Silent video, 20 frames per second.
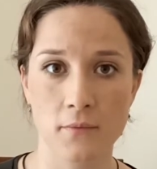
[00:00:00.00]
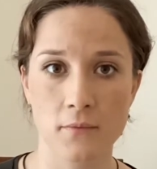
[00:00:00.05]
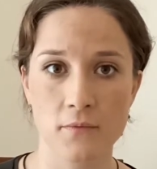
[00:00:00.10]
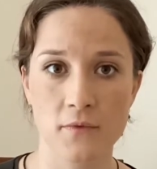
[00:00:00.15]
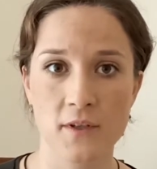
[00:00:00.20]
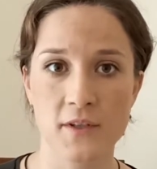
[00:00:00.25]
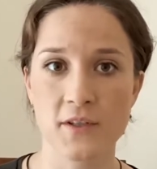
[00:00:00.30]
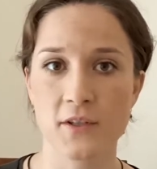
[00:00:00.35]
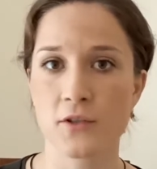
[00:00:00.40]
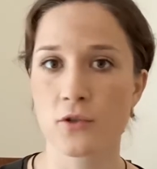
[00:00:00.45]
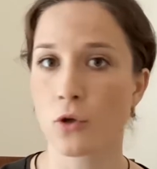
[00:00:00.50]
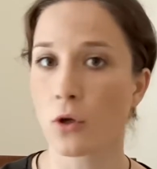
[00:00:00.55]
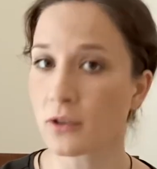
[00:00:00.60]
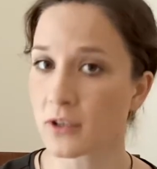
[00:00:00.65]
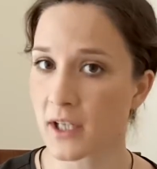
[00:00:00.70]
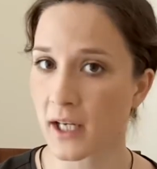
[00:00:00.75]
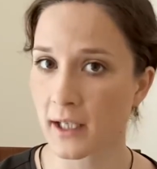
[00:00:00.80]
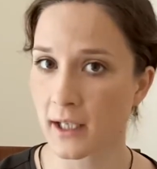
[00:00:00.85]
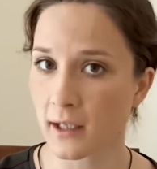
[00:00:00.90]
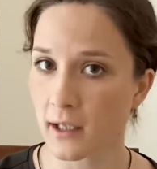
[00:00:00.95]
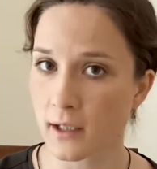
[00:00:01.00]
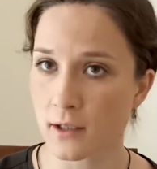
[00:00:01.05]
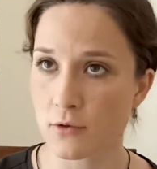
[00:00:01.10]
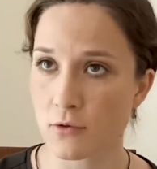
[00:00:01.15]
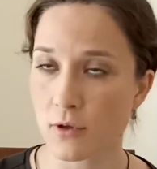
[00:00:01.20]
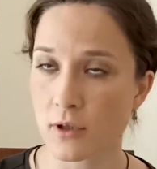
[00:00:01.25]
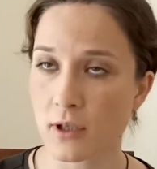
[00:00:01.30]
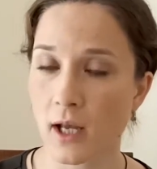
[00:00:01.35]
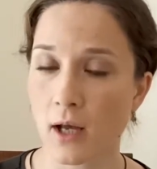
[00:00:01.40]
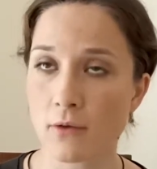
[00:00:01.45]
This is not taking
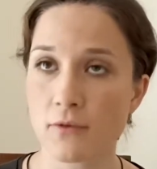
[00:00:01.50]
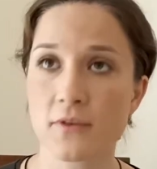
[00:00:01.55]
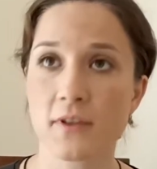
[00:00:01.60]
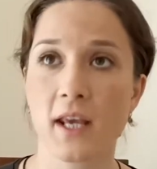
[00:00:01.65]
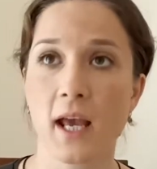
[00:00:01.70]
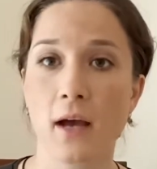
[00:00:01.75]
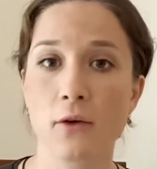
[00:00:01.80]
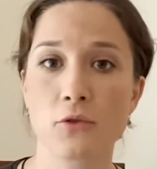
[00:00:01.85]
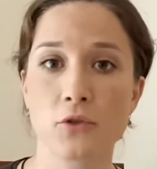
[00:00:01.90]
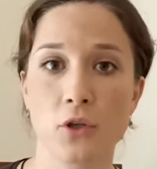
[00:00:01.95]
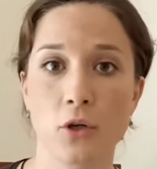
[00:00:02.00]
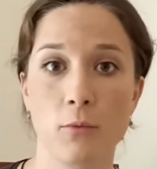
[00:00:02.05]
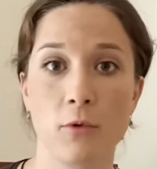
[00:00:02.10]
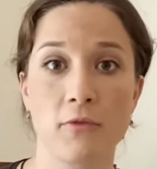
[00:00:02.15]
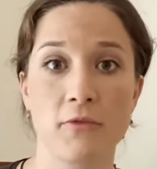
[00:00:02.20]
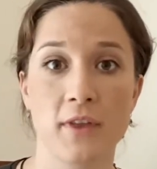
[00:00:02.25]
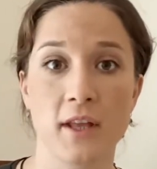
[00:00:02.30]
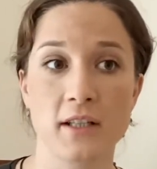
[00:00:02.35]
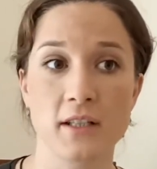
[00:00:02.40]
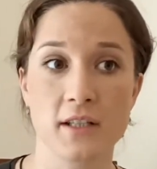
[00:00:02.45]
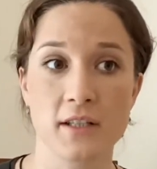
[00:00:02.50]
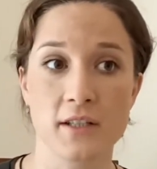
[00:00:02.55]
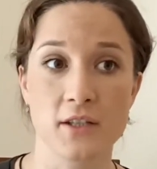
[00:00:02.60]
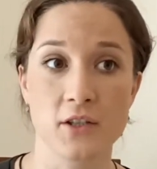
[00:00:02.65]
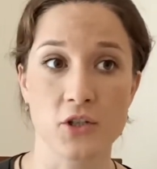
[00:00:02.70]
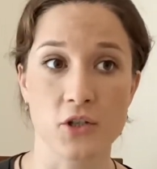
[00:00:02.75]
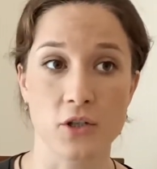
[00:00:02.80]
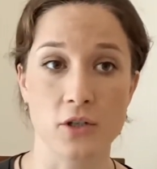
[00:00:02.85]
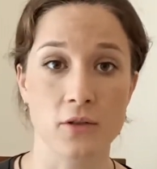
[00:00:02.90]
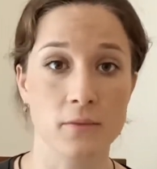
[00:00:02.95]
into account the outcome of that
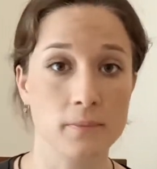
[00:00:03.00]
decision.